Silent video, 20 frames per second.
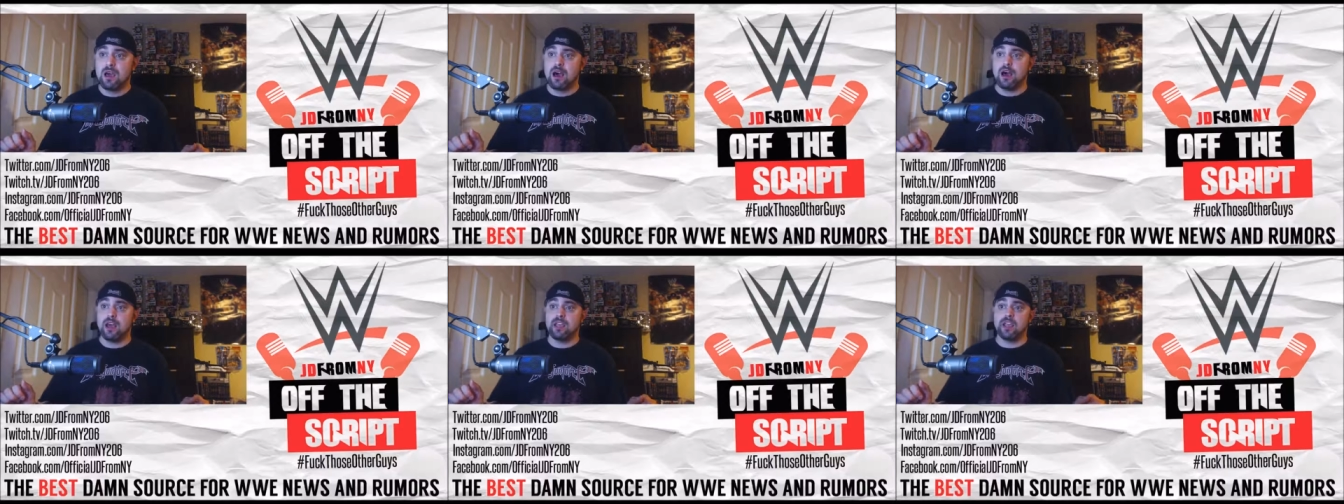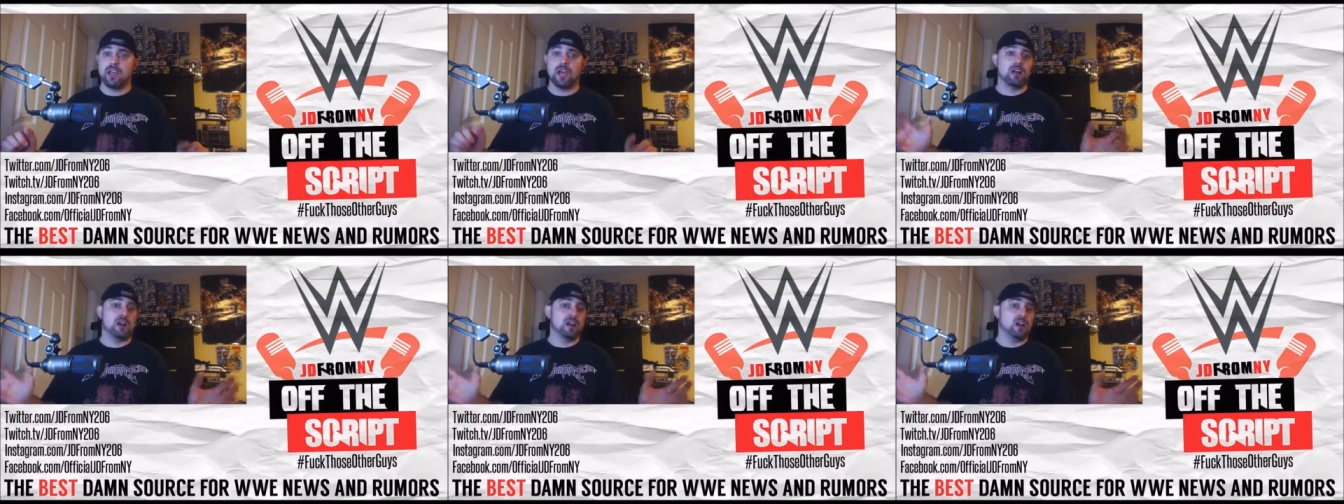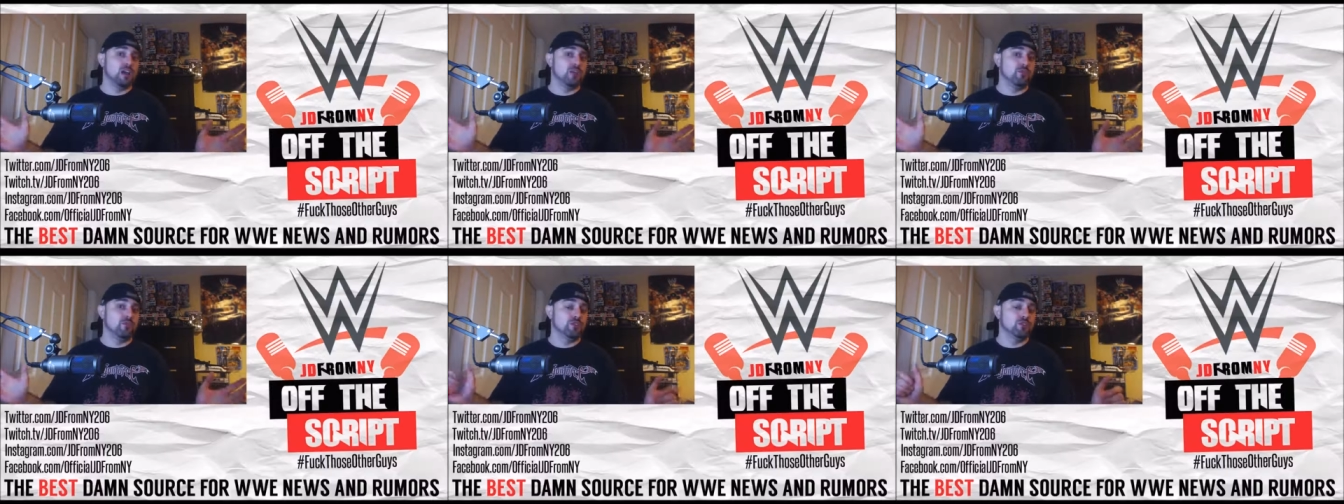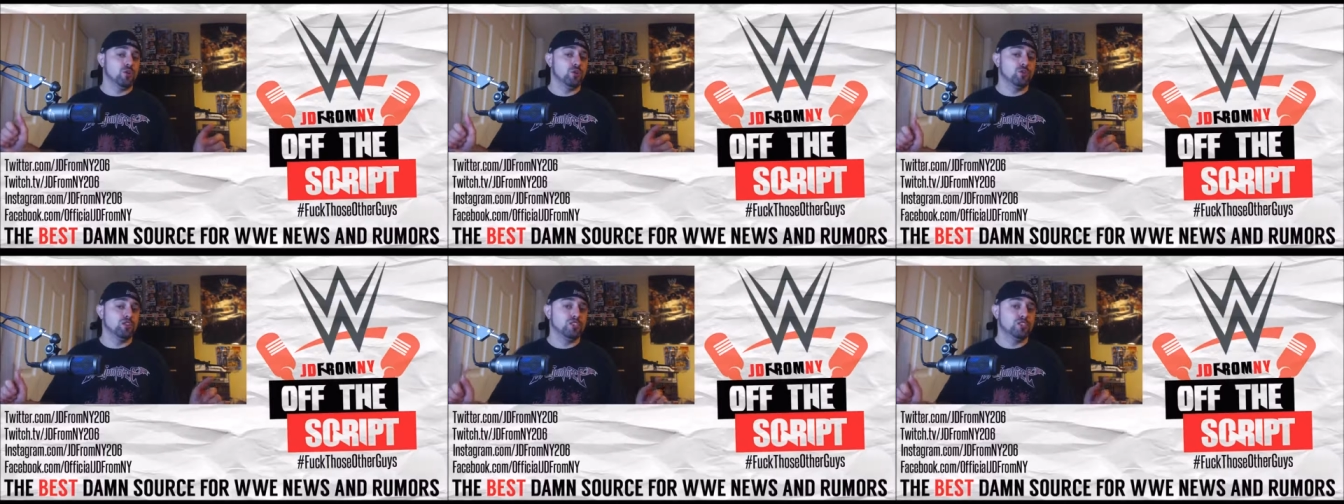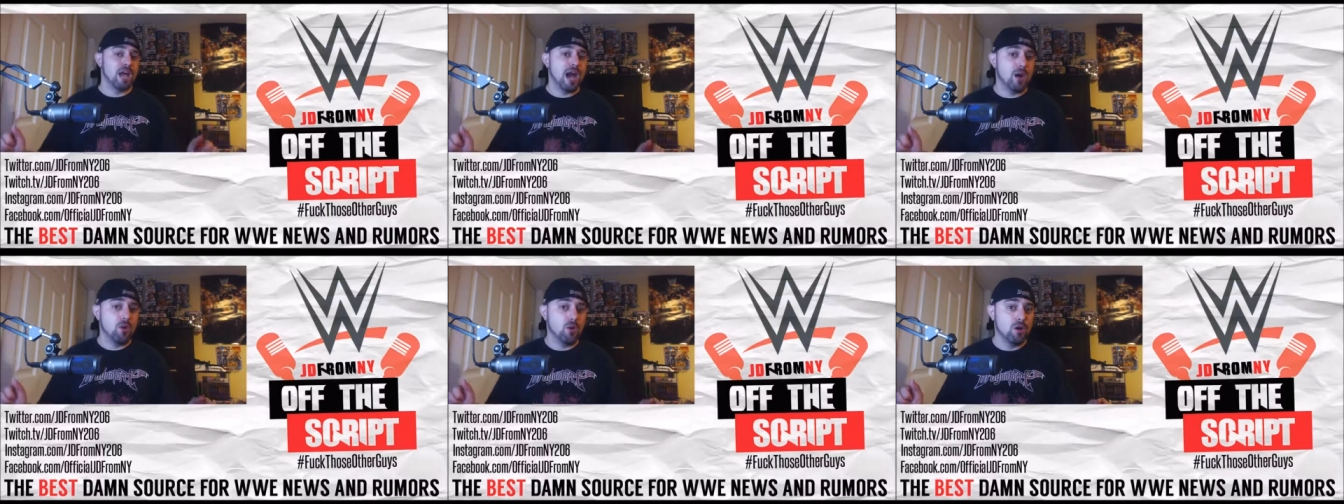Uh, you got Akira
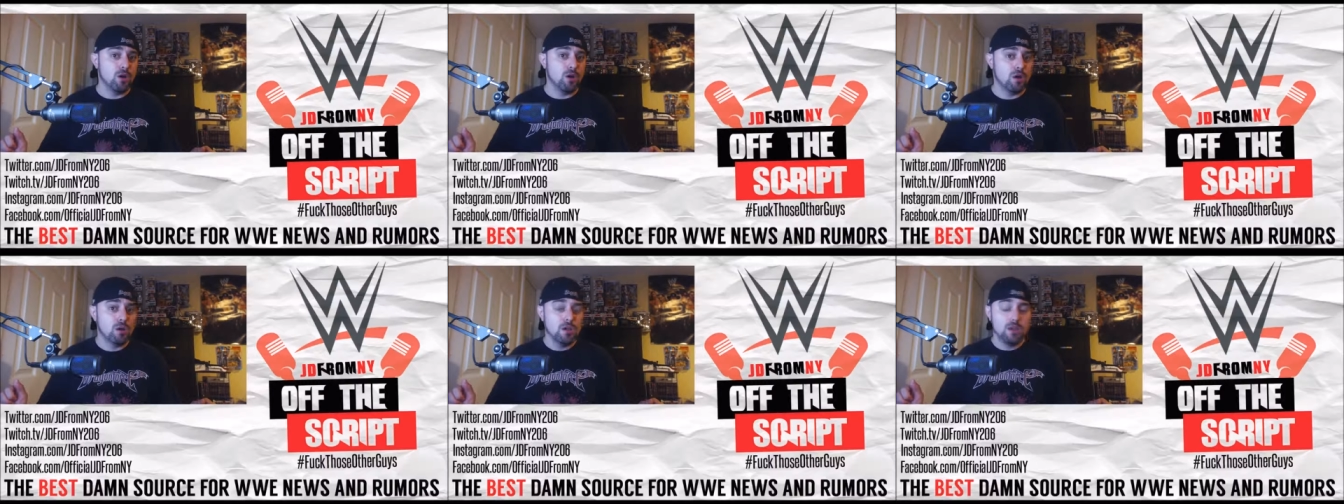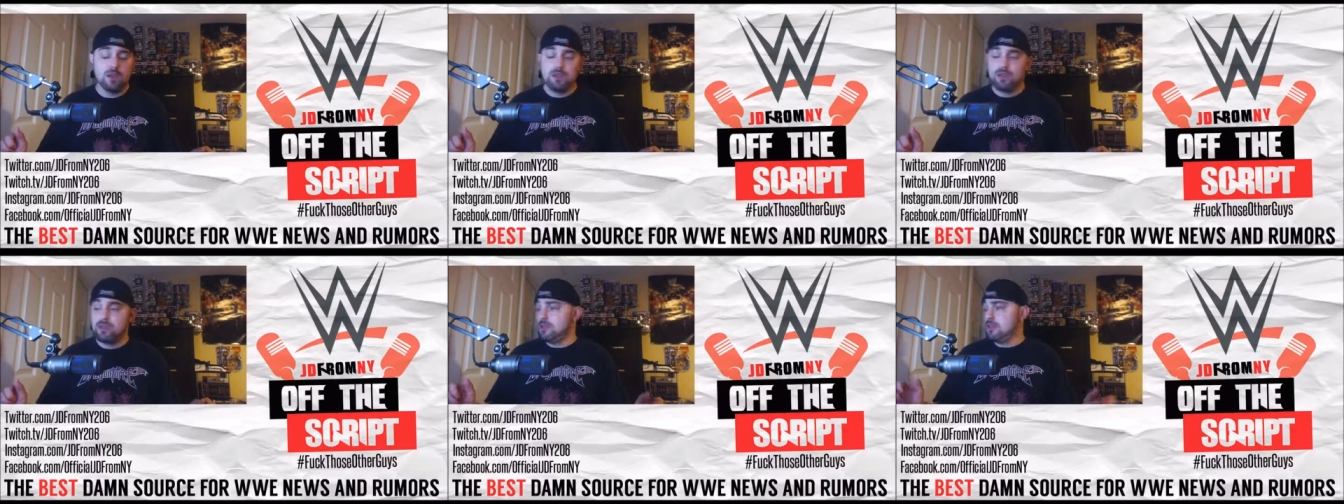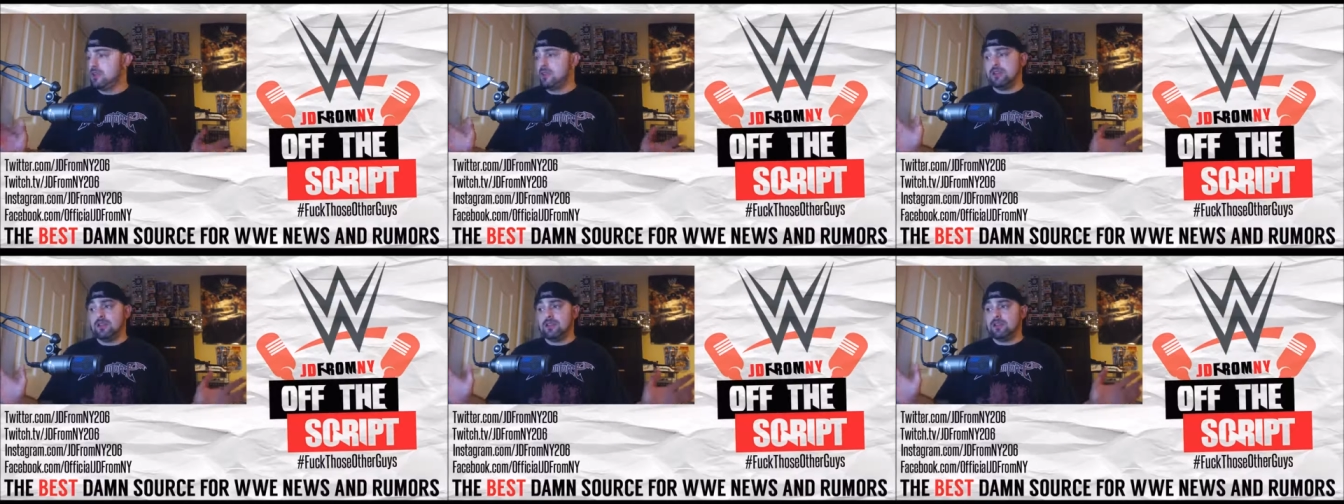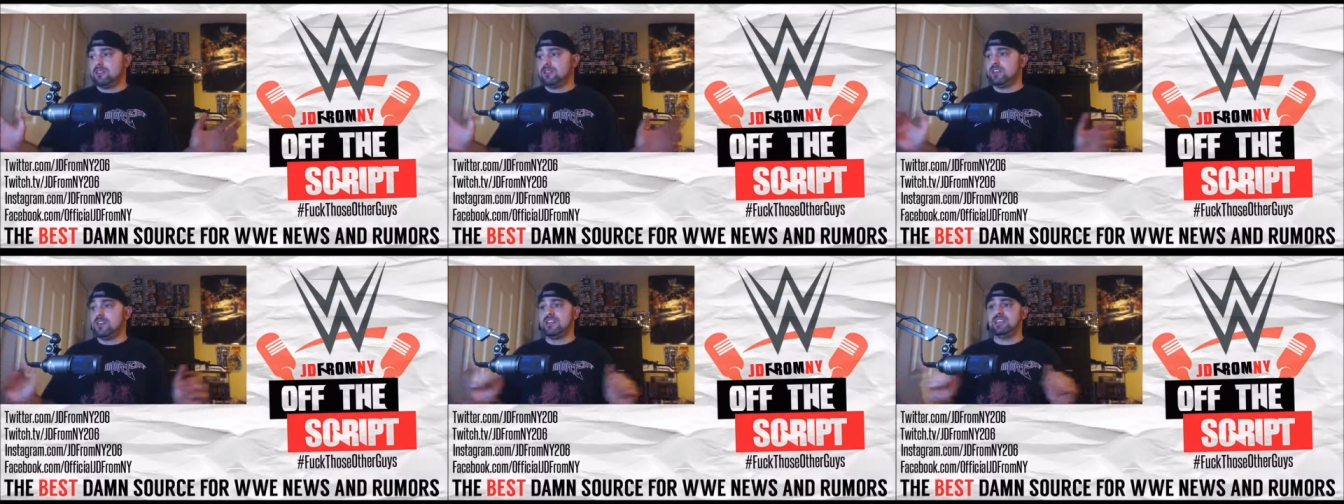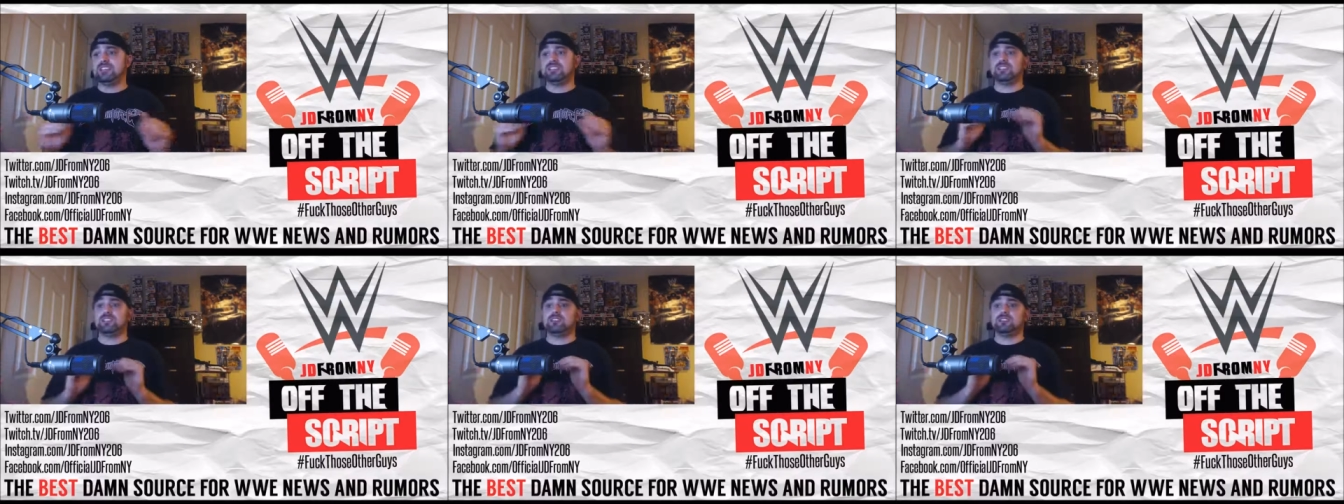Tozawa.
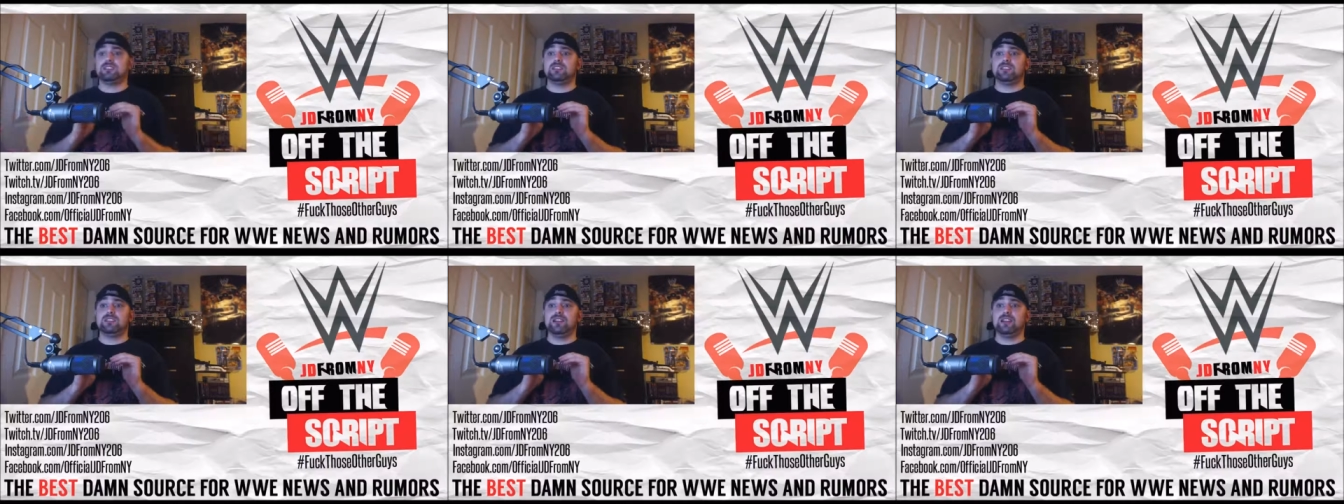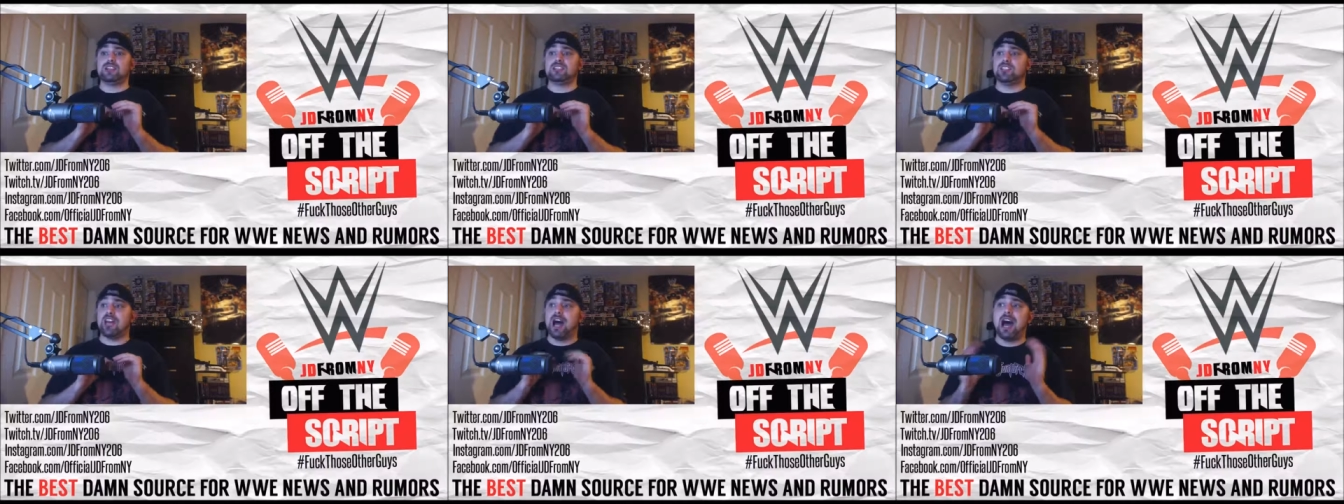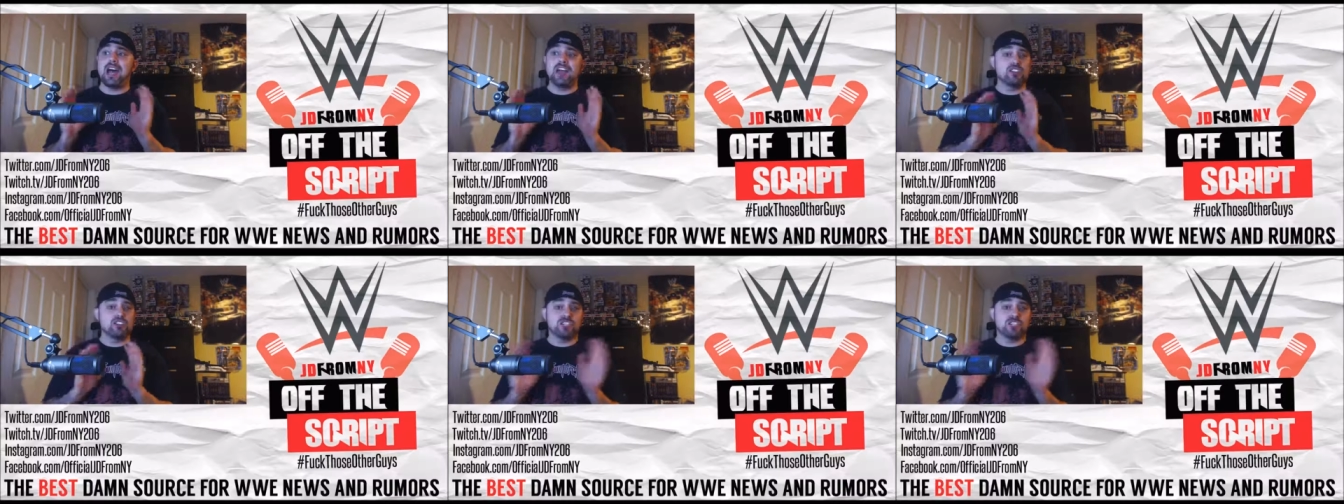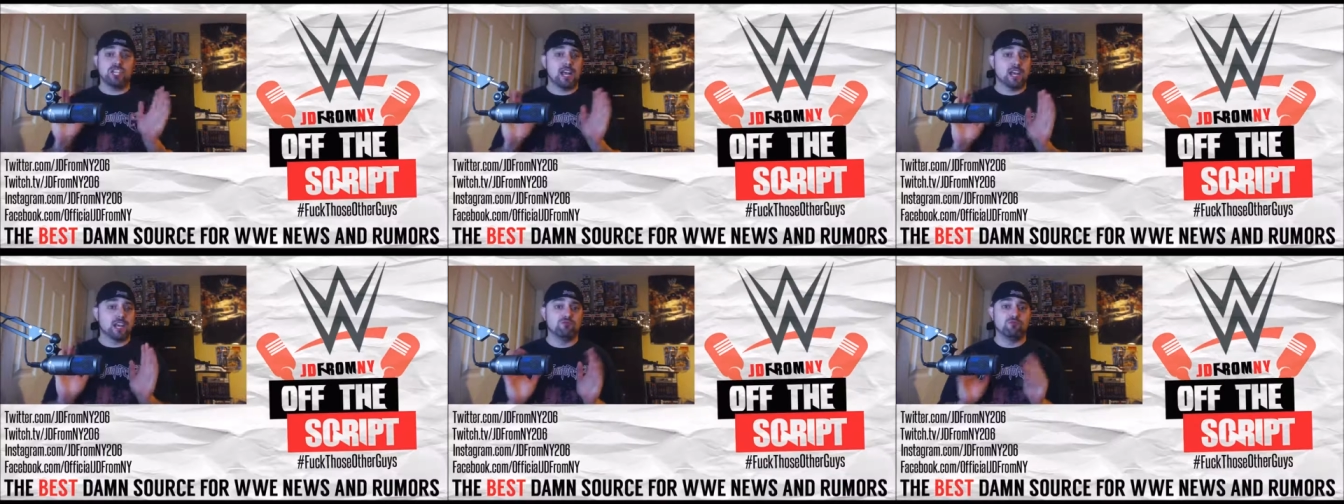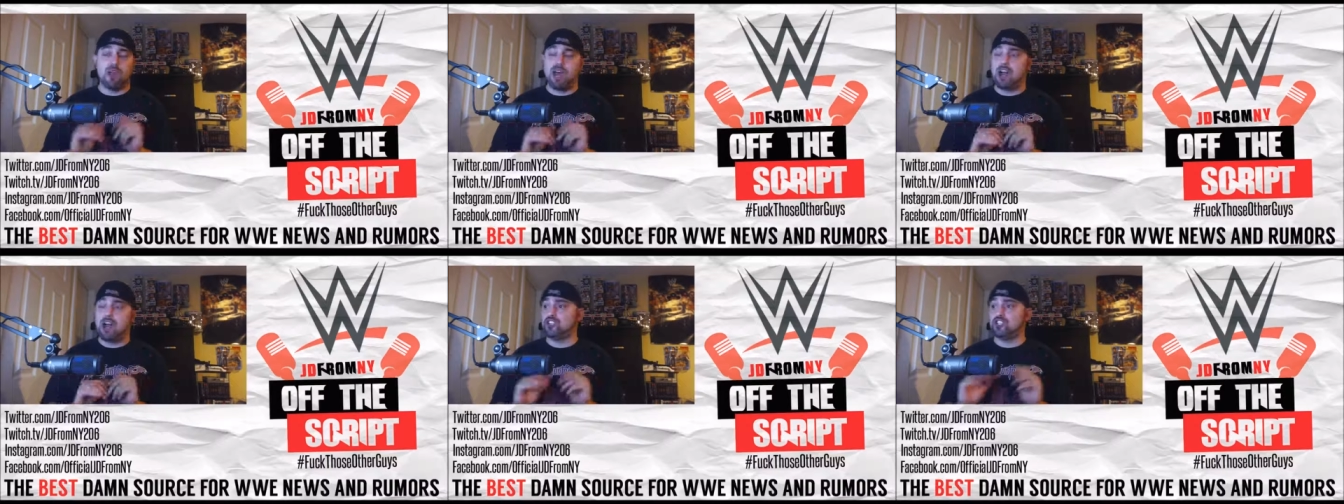This entire
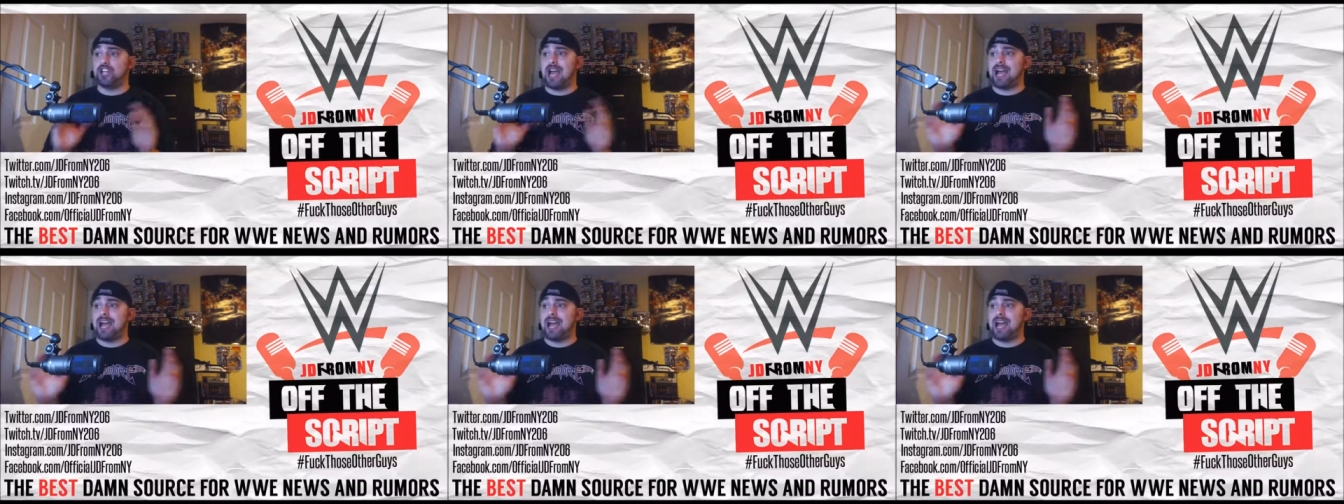second round,